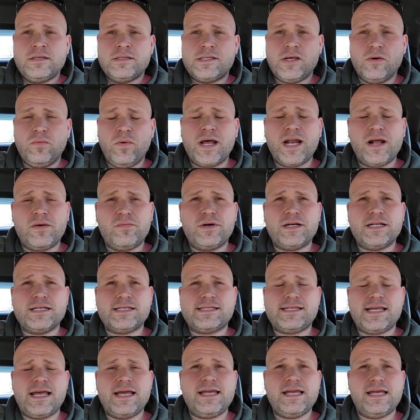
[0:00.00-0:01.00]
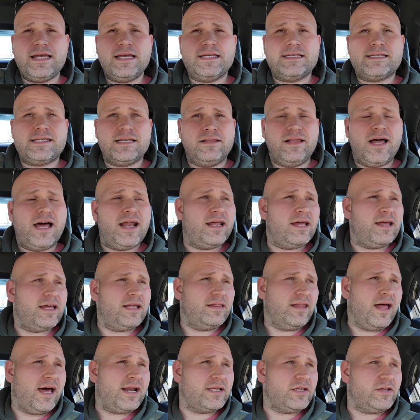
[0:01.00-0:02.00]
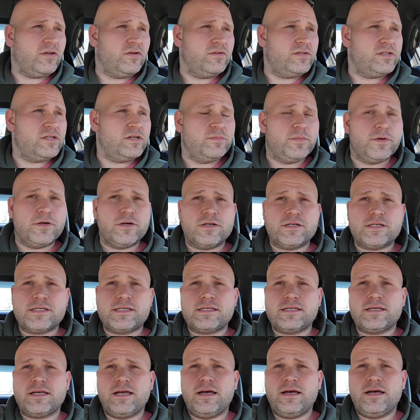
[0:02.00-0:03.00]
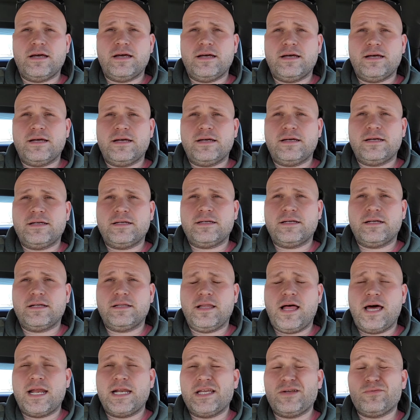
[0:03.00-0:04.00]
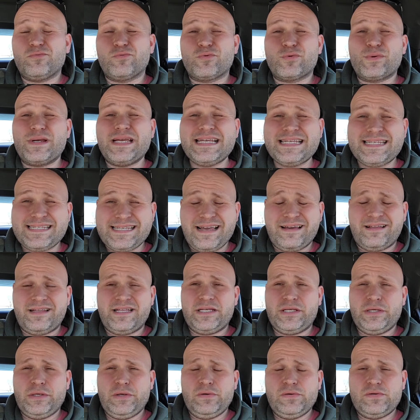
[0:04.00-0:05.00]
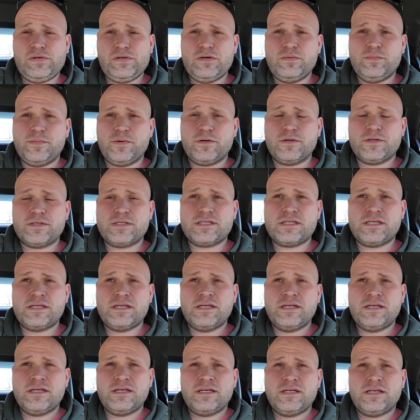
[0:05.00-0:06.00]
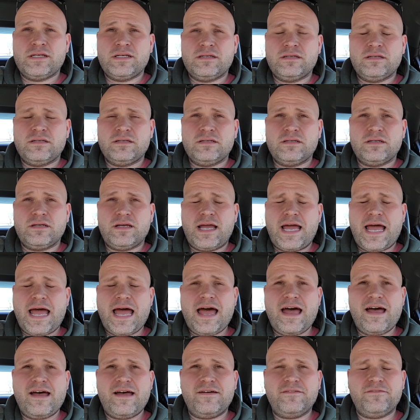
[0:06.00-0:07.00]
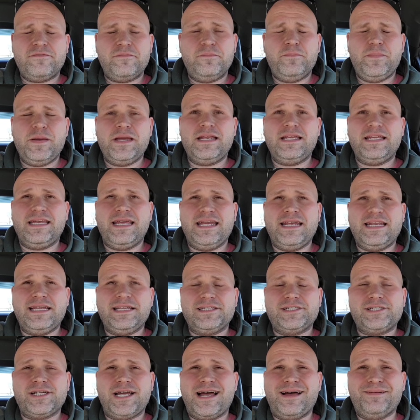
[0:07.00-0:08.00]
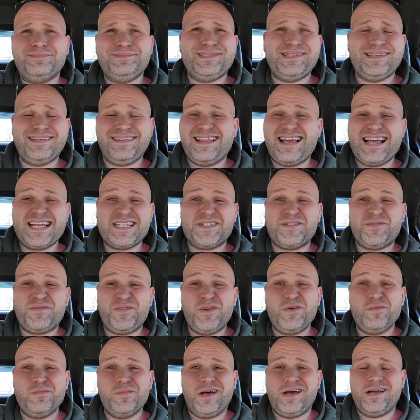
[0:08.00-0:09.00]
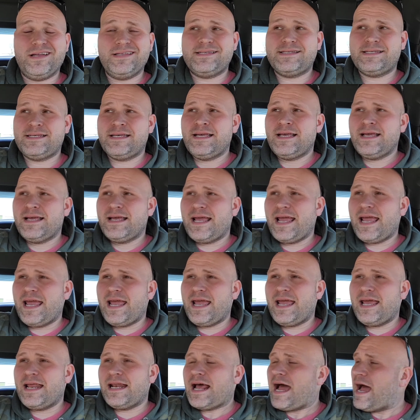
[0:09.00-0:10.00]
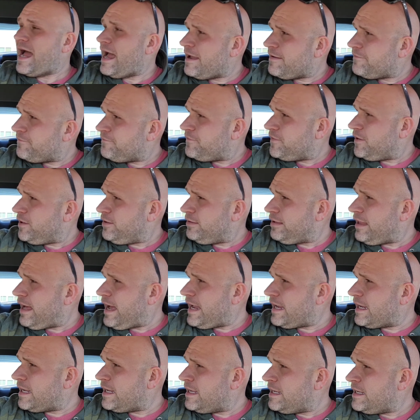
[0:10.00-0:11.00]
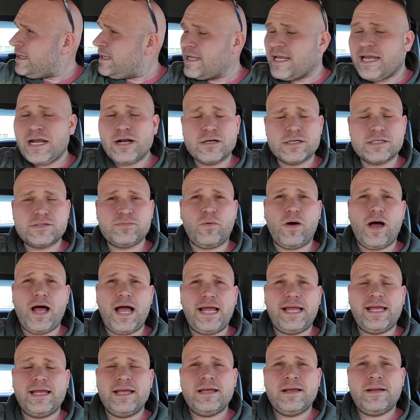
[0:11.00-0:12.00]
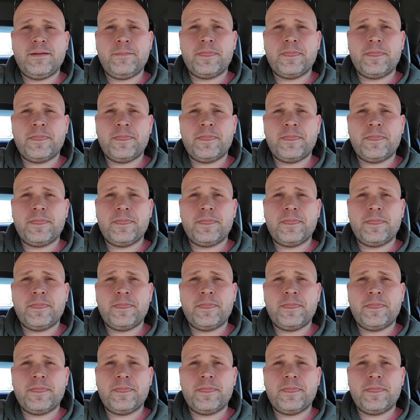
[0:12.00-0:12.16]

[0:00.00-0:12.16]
So what I want to say is a lot of a lot of YouTubers, uh, a lot of reselling YouTubers have been getting jobs in the last few months, and I feel like here's why